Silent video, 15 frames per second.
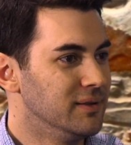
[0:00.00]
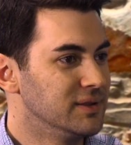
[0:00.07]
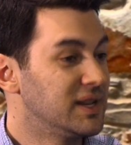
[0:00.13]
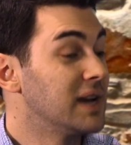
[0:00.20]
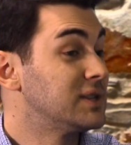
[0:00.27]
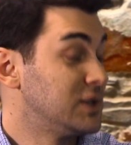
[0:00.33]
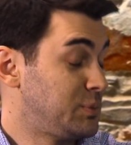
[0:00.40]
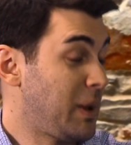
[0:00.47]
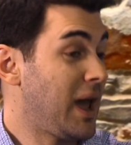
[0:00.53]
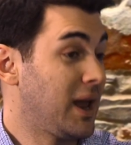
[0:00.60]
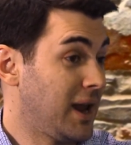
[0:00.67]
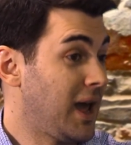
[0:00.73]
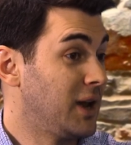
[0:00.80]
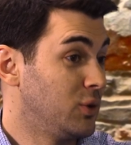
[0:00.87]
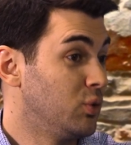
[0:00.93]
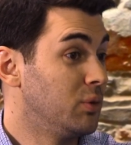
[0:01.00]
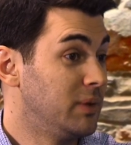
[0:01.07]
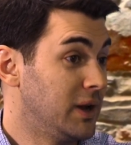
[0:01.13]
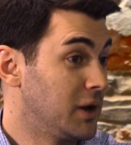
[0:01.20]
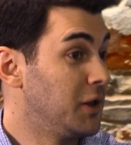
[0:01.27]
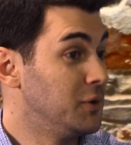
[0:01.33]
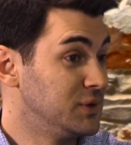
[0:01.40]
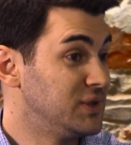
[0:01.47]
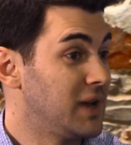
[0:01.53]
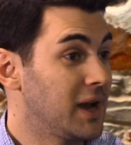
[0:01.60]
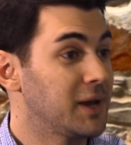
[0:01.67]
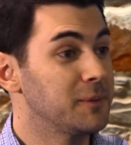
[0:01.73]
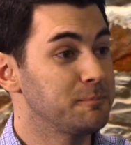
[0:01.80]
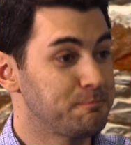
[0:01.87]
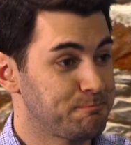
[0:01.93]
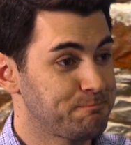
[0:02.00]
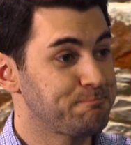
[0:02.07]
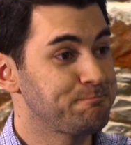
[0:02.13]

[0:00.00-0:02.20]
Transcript: Texas Panhandle would be a close second.